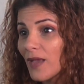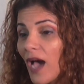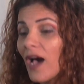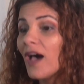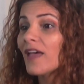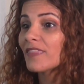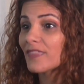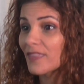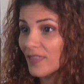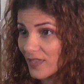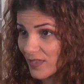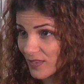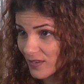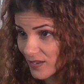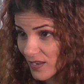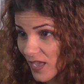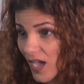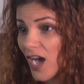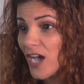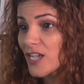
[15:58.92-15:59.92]
it, and
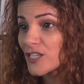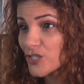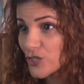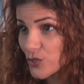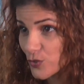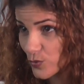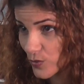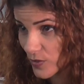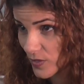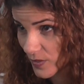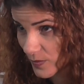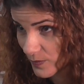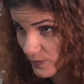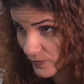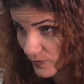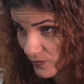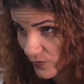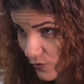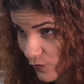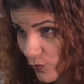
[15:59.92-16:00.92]
then I sue them
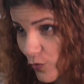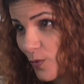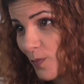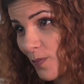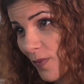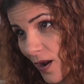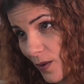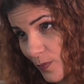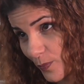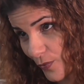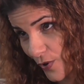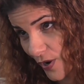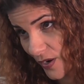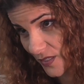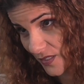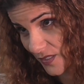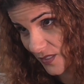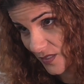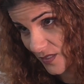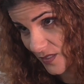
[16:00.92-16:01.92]
for
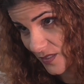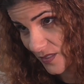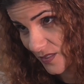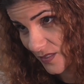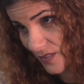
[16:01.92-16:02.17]
malpractice,